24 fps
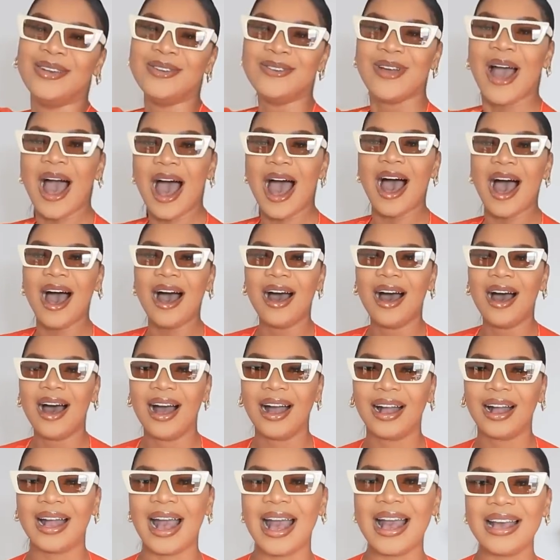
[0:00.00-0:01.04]

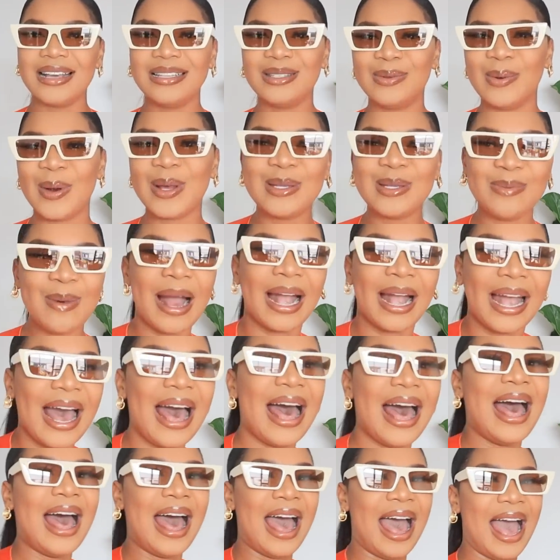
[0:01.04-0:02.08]
Oh, guys, where's my
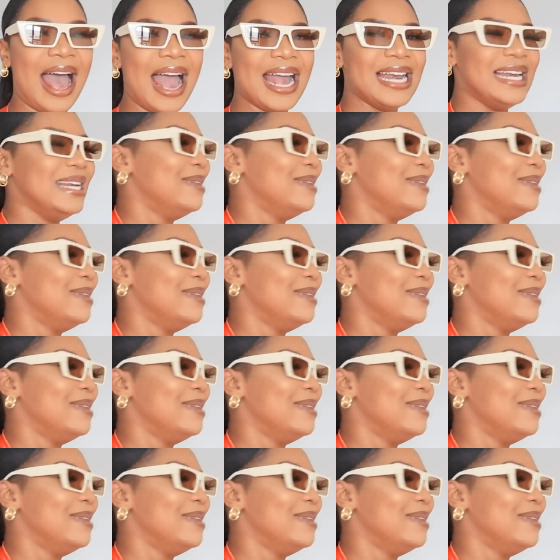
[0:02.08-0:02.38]
car? I